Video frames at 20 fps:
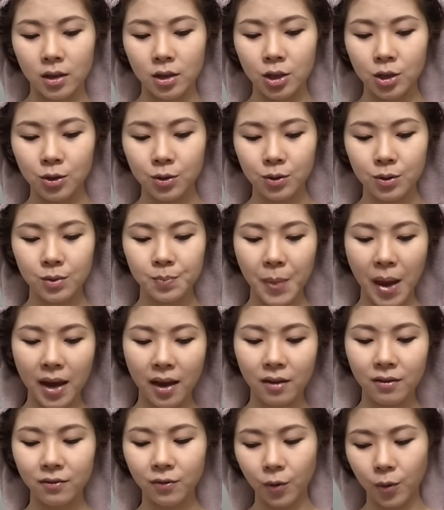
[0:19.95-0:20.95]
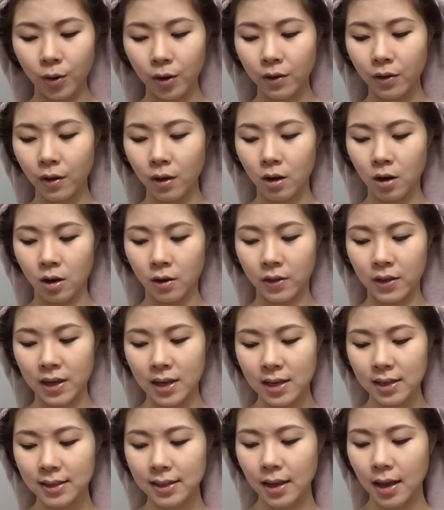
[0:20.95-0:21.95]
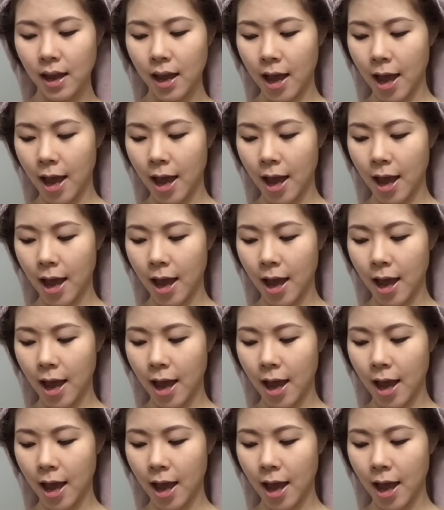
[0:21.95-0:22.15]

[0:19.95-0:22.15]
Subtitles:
used back and forth are these.